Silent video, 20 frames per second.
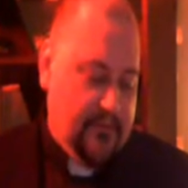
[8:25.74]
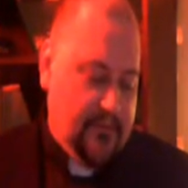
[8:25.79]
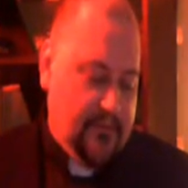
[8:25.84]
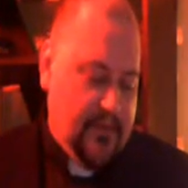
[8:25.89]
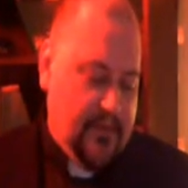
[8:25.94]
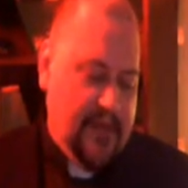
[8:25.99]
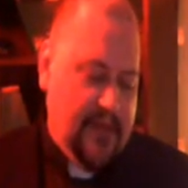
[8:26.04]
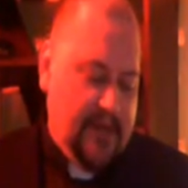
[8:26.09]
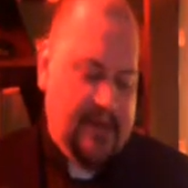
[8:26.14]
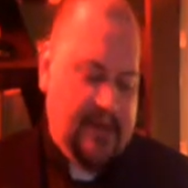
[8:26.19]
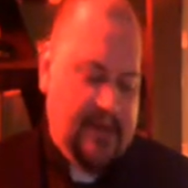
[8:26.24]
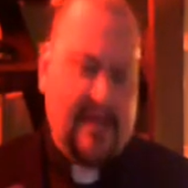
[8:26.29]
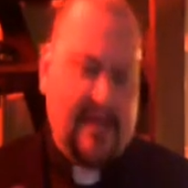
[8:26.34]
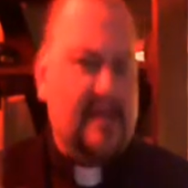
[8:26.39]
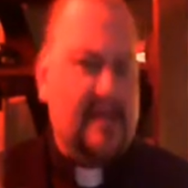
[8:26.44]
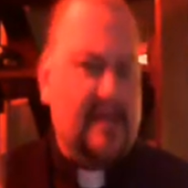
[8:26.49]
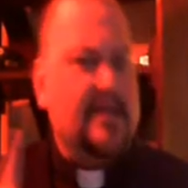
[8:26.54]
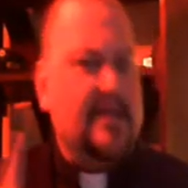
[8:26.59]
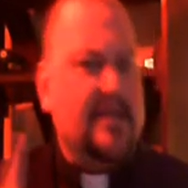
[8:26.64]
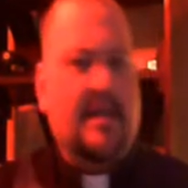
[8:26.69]

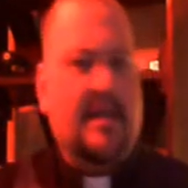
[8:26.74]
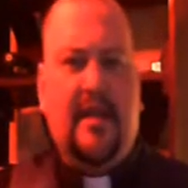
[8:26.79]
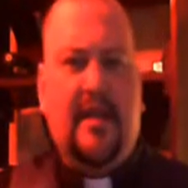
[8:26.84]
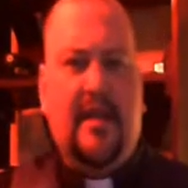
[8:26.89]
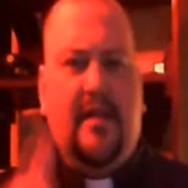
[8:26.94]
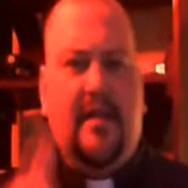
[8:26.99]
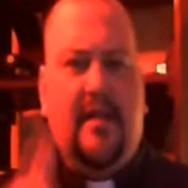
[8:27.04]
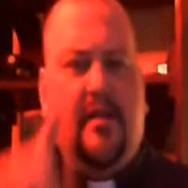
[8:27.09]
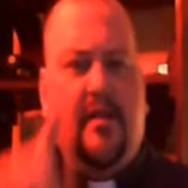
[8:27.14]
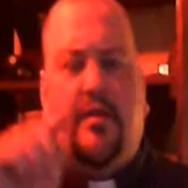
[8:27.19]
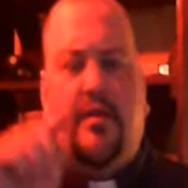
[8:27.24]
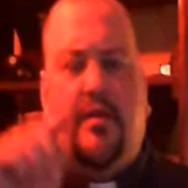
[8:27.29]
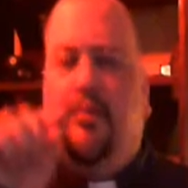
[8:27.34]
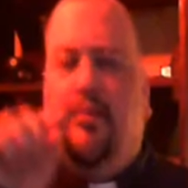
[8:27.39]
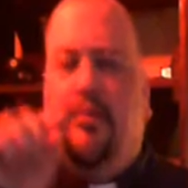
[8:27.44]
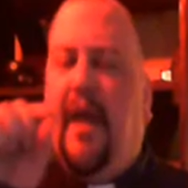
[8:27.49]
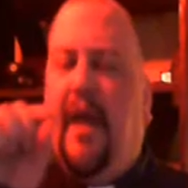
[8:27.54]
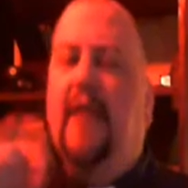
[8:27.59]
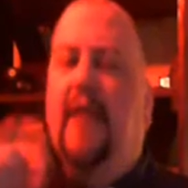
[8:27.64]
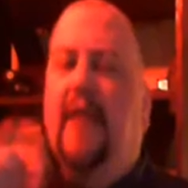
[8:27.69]
this is,
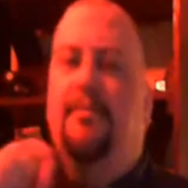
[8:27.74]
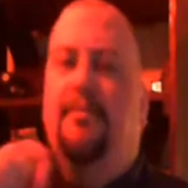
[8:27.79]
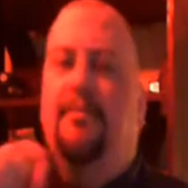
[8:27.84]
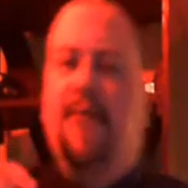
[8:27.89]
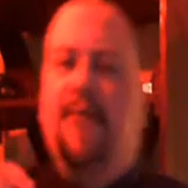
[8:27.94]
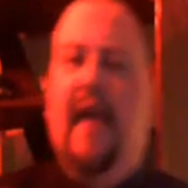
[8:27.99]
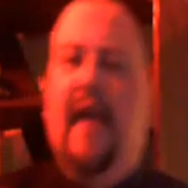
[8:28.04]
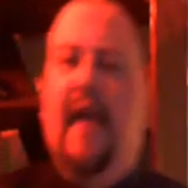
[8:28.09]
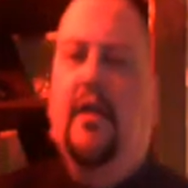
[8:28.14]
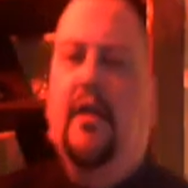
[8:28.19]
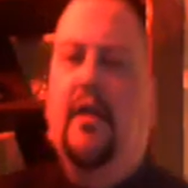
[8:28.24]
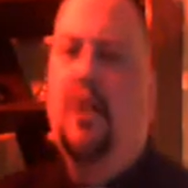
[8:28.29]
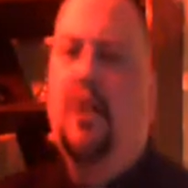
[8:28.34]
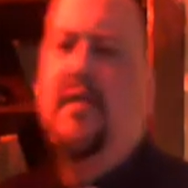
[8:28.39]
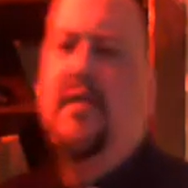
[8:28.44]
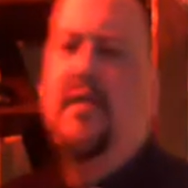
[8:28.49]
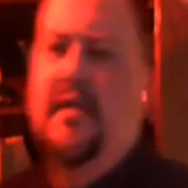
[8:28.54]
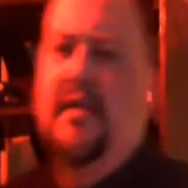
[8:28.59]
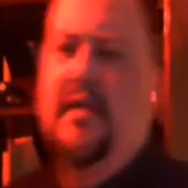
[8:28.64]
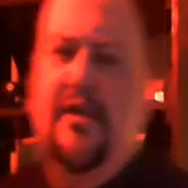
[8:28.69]
pay close
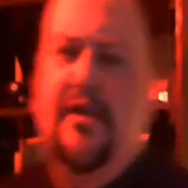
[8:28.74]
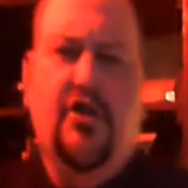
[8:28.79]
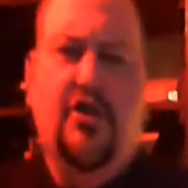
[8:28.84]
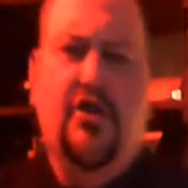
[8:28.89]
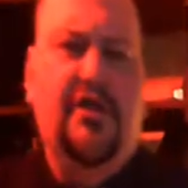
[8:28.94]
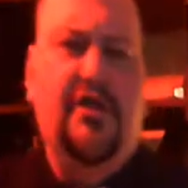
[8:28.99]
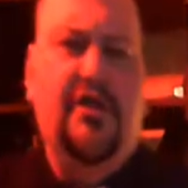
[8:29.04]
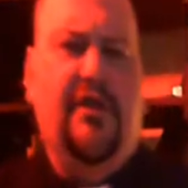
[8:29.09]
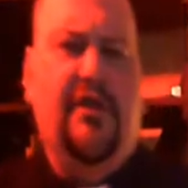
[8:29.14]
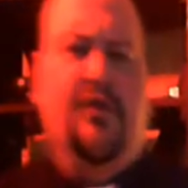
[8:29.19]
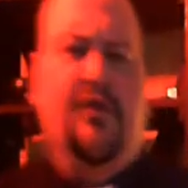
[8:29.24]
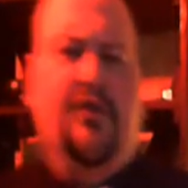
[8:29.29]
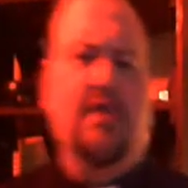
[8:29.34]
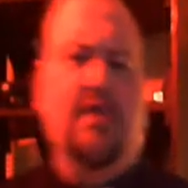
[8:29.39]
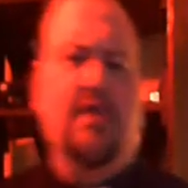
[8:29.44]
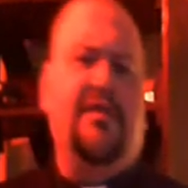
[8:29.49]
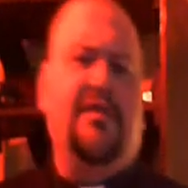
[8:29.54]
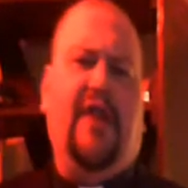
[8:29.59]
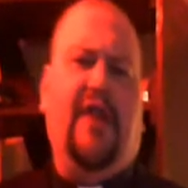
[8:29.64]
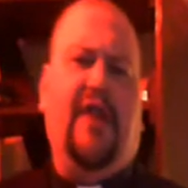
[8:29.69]
attention to
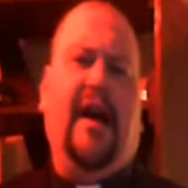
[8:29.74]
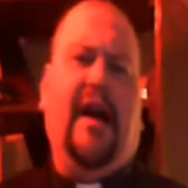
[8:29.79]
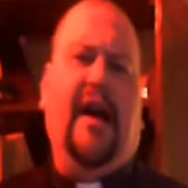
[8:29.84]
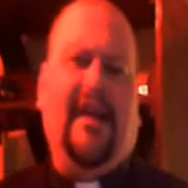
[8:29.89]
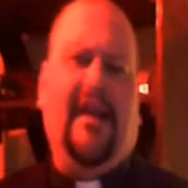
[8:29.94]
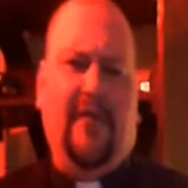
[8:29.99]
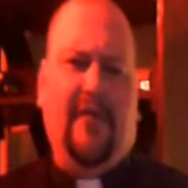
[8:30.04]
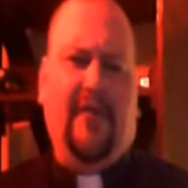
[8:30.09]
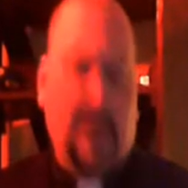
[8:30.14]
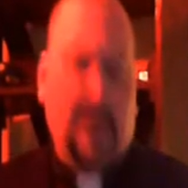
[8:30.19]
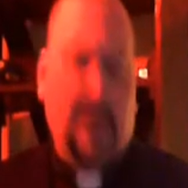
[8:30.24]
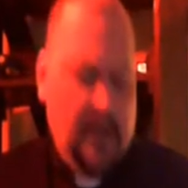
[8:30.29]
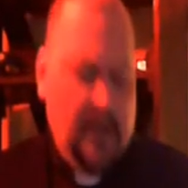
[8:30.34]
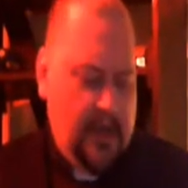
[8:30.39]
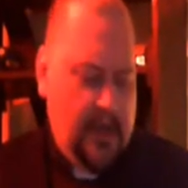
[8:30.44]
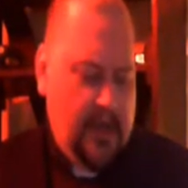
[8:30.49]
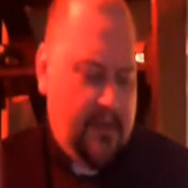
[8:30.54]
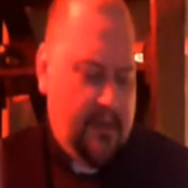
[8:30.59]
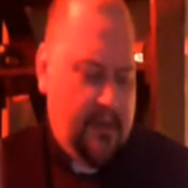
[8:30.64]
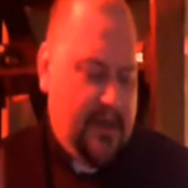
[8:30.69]
verse 5,
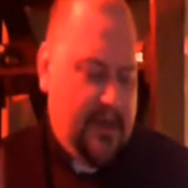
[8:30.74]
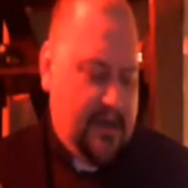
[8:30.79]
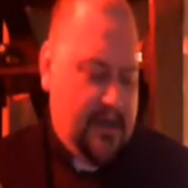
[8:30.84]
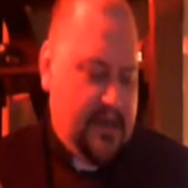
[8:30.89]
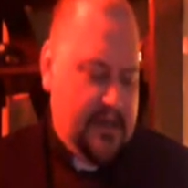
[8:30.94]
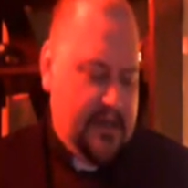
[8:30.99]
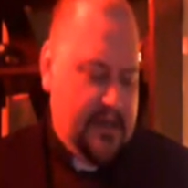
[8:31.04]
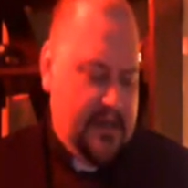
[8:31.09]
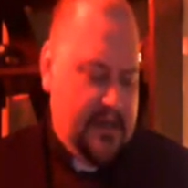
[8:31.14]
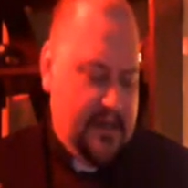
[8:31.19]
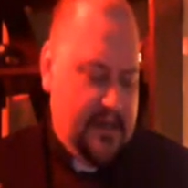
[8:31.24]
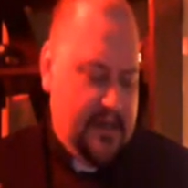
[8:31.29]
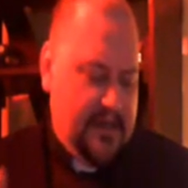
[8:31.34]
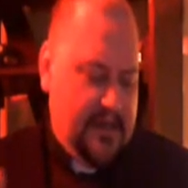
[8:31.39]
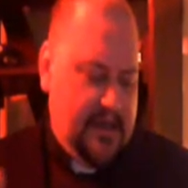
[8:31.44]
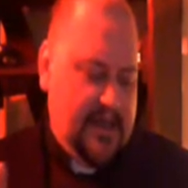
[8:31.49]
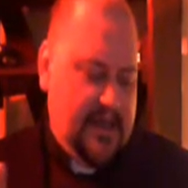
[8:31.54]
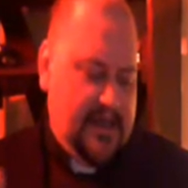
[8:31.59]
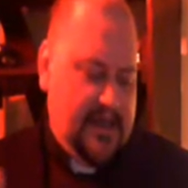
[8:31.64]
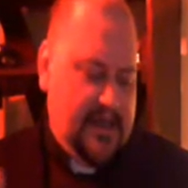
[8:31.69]
because
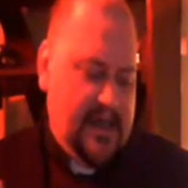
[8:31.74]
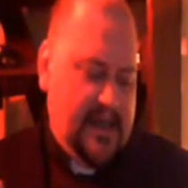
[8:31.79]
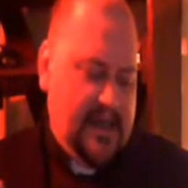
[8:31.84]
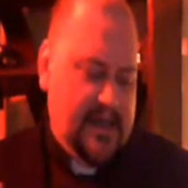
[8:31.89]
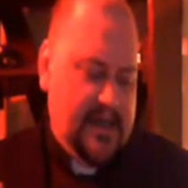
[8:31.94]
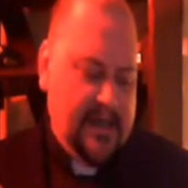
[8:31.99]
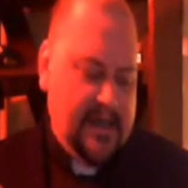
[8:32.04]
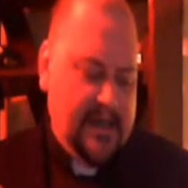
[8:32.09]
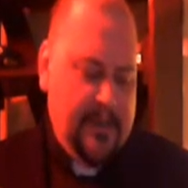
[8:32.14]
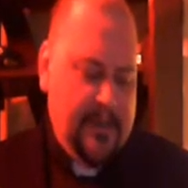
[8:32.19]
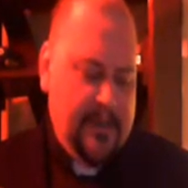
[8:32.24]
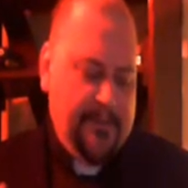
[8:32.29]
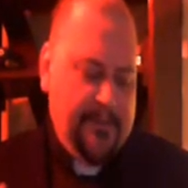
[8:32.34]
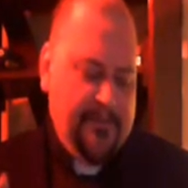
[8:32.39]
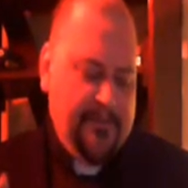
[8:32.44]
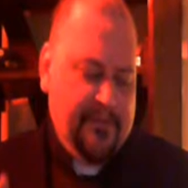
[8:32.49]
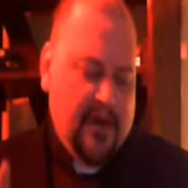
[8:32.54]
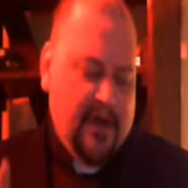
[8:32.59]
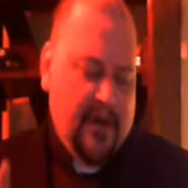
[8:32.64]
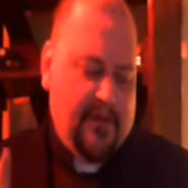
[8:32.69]
he says,
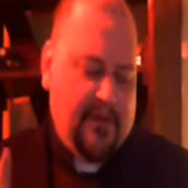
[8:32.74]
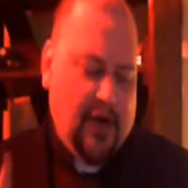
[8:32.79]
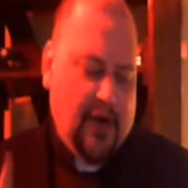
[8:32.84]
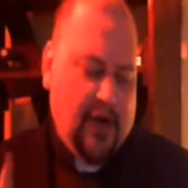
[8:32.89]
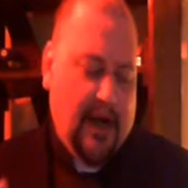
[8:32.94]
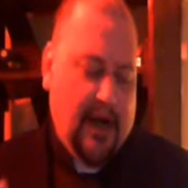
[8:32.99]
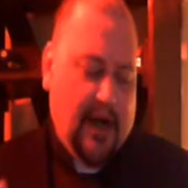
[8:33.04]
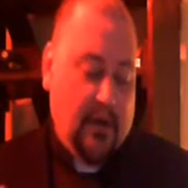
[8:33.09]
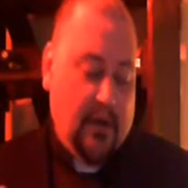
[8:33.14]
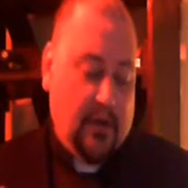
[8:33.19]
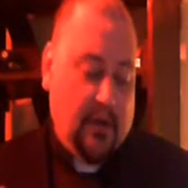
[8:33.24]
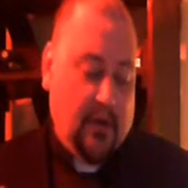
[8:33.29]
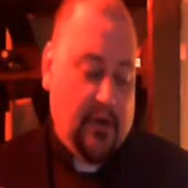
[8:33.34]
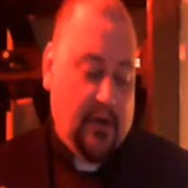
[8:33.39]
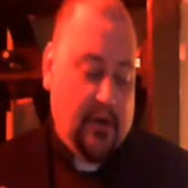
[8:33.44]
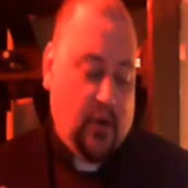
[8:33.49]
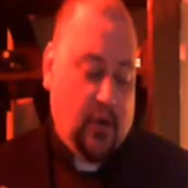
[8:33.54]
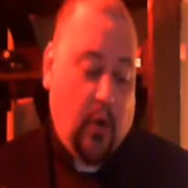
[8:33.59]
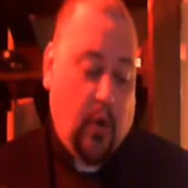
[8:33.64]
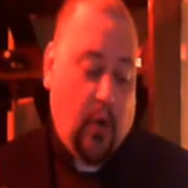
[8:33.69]
for I will
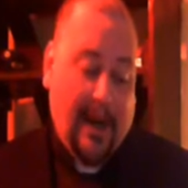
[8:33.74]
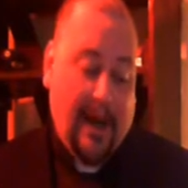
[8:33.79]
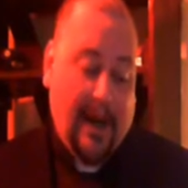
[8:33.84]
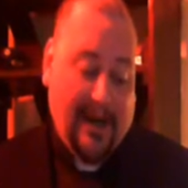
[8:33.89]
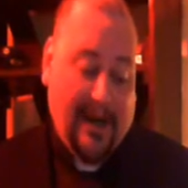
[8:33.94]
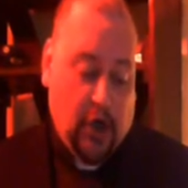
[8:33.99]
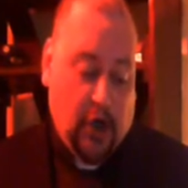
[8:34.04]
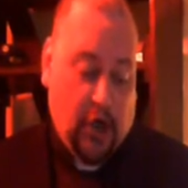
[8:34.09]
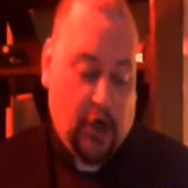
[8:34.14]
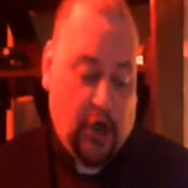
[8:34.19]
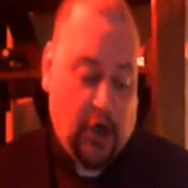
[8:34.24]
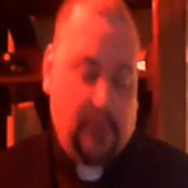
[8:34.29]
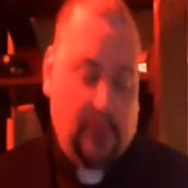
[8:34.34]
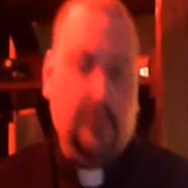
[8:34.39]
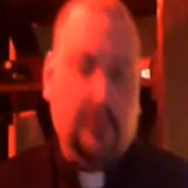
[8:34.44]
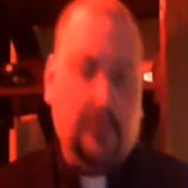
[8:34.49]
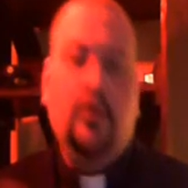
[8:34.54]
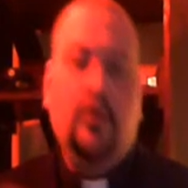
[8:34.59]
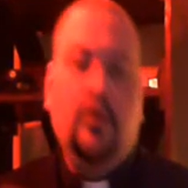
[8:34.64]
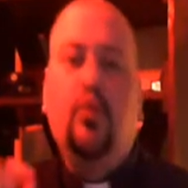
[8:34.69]
require
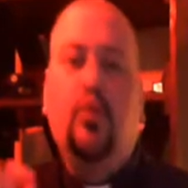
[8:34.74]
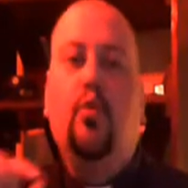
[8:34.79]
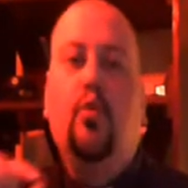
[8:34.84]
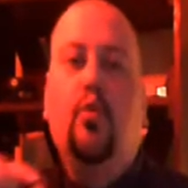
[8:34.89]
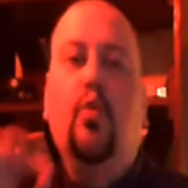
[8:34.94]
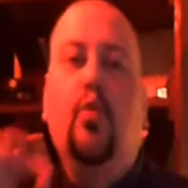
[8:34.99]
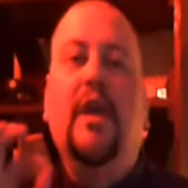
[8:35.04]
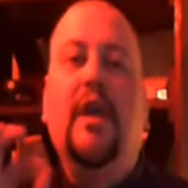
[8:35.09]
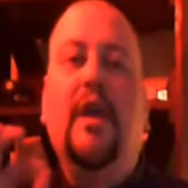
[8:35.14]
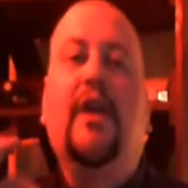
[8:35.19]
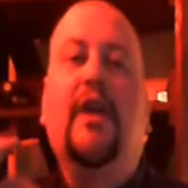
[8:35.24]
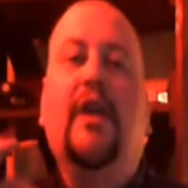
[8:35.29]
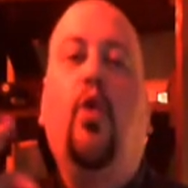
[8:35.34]
the